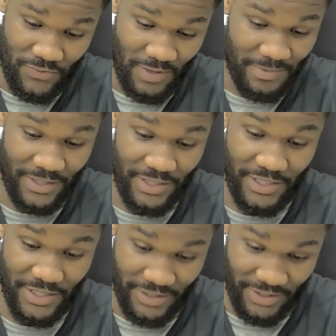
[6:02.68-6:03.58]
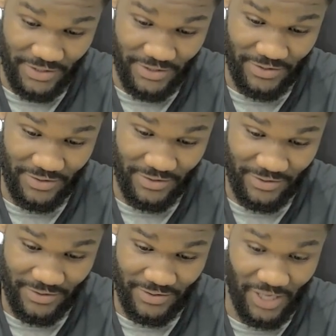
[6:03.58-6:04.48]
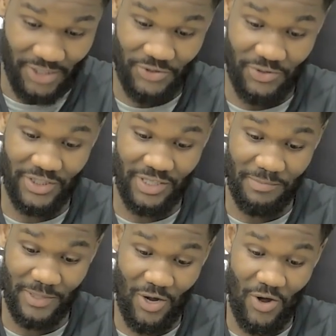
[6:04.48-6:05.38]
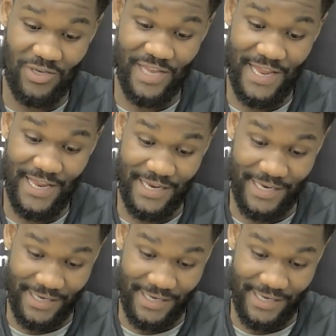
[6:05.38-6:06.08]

I'm good. I'll shoot a jump hook all day.